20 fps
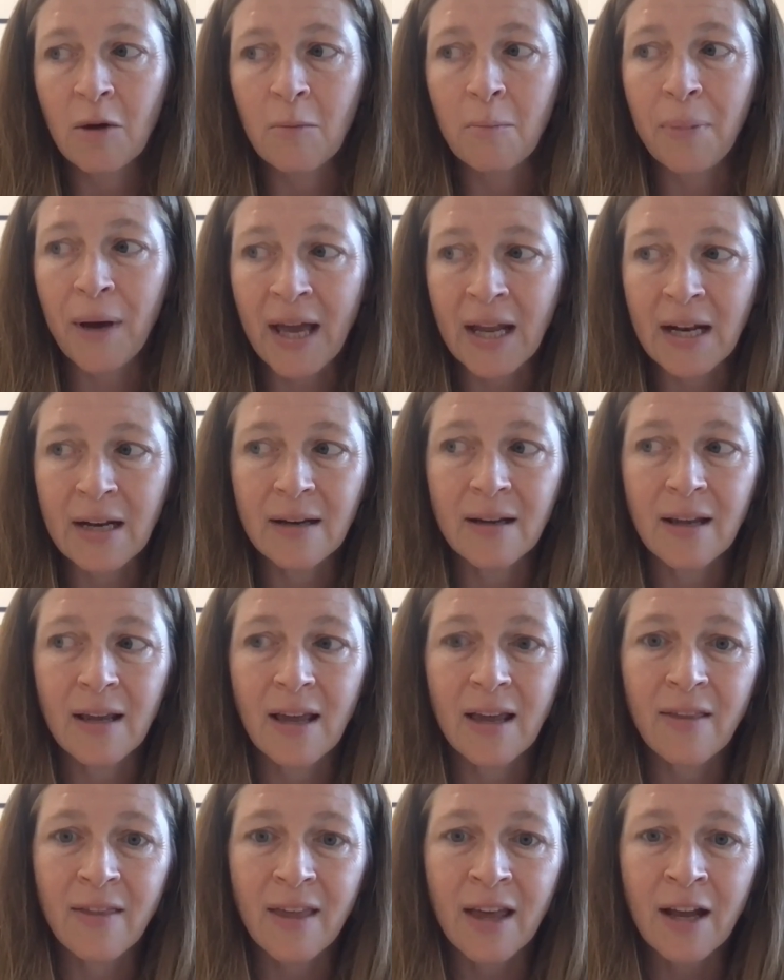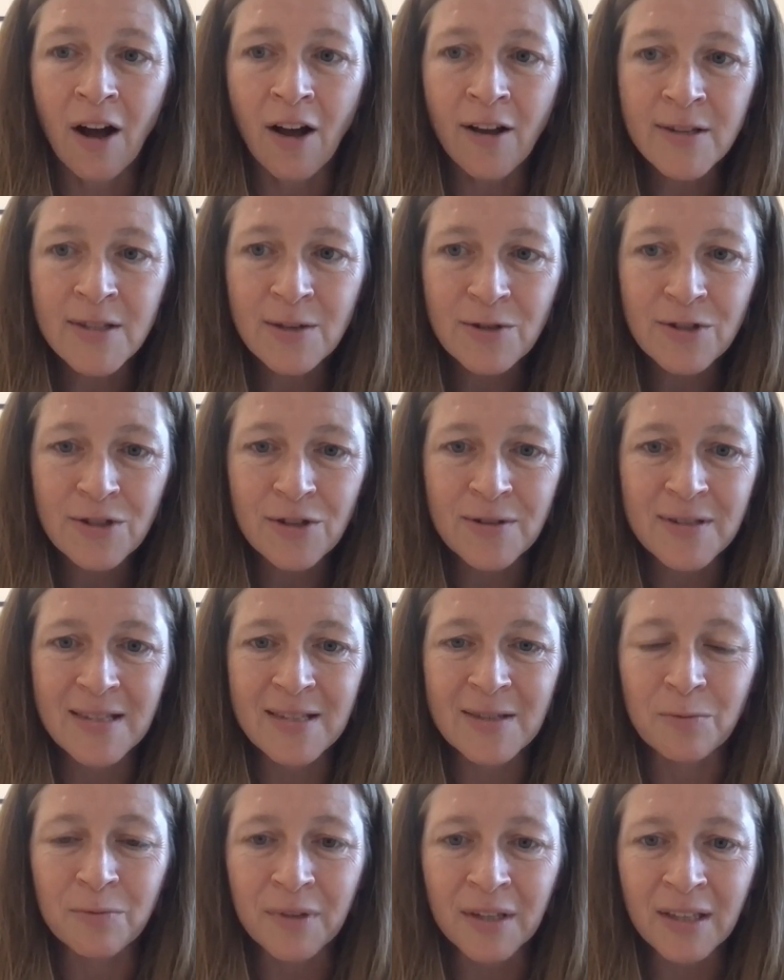But it also shows
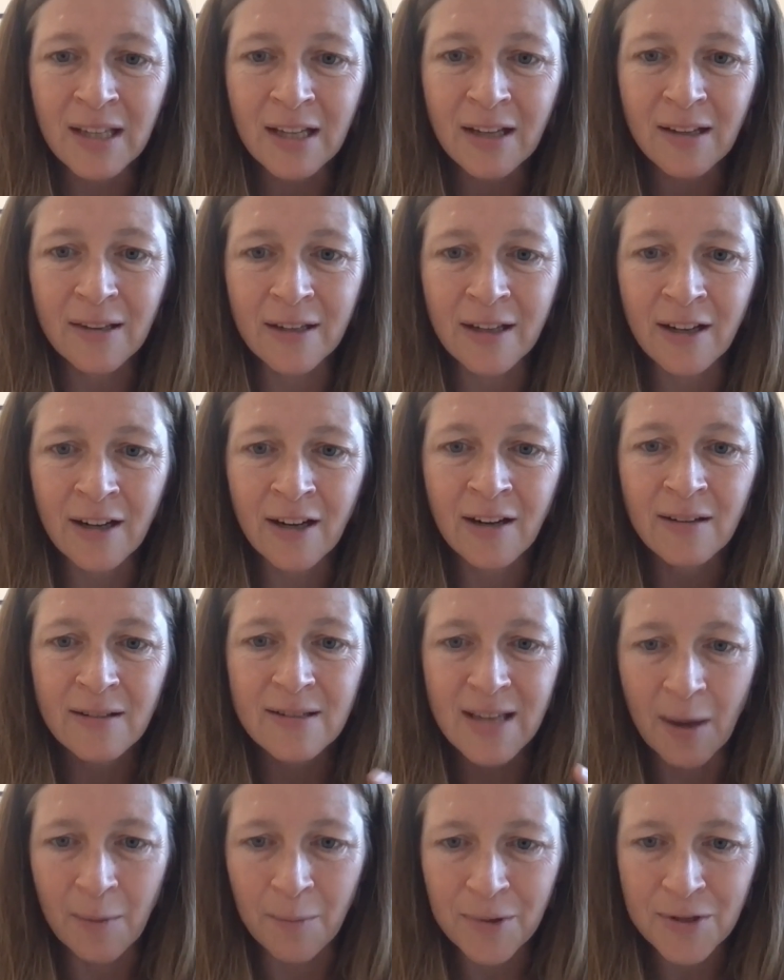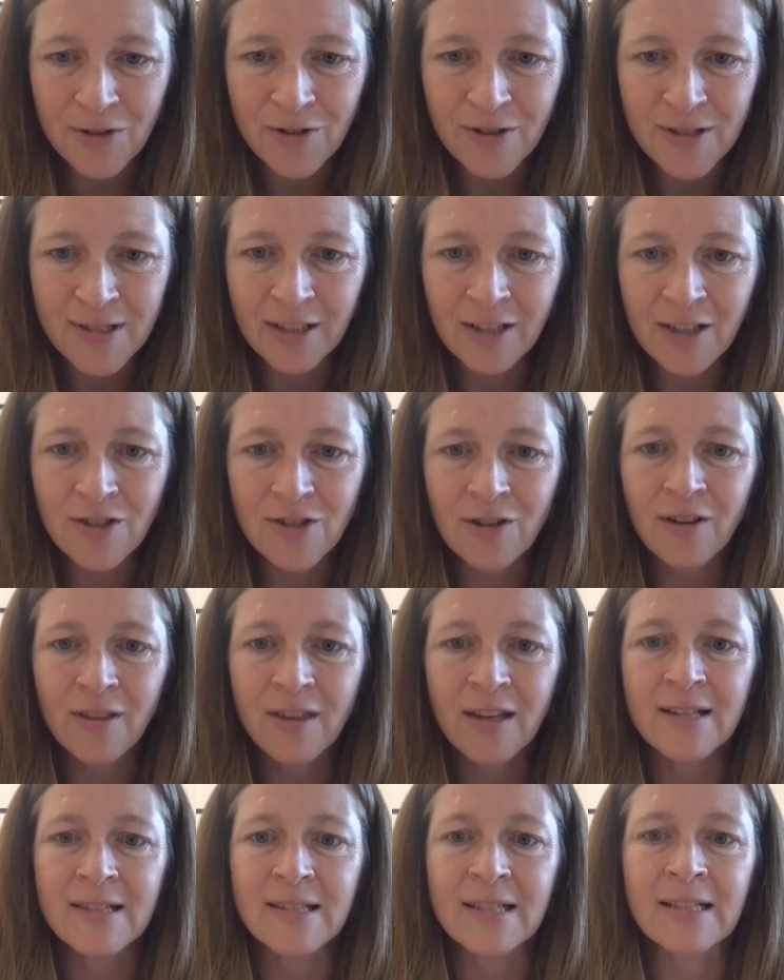this really clear temperature signature
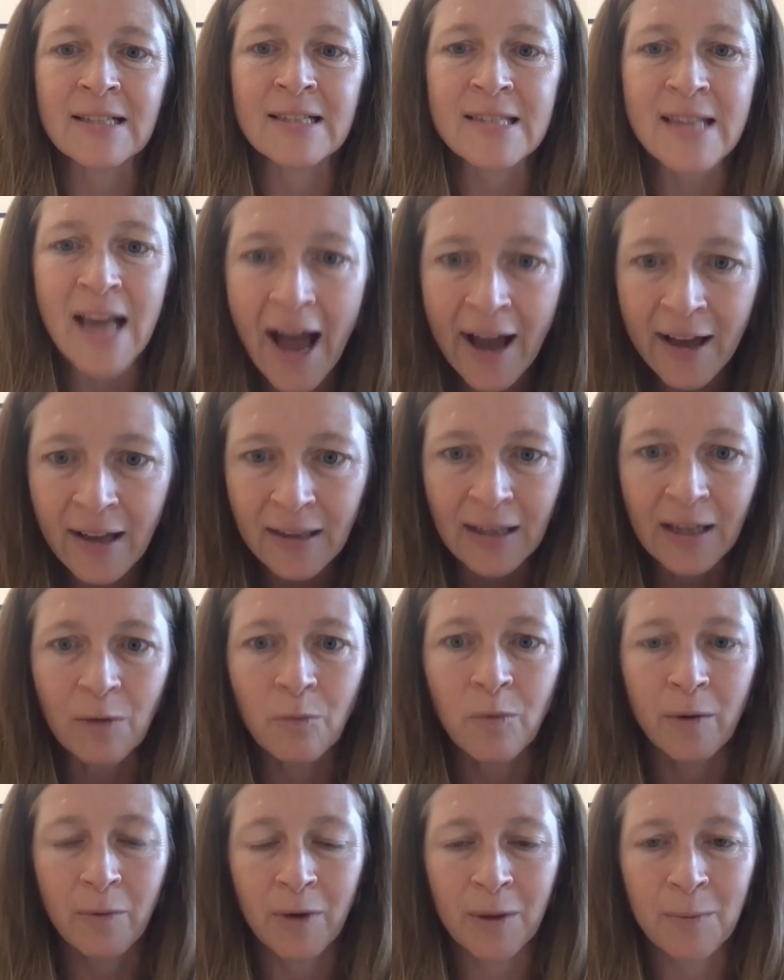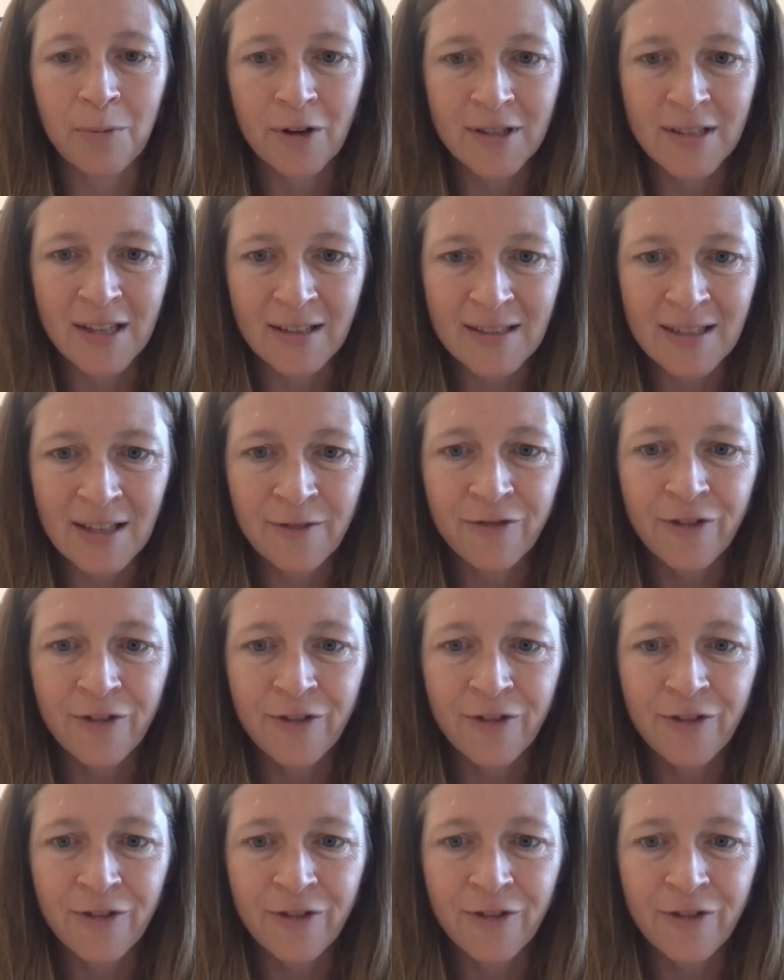that is exactly what we predicted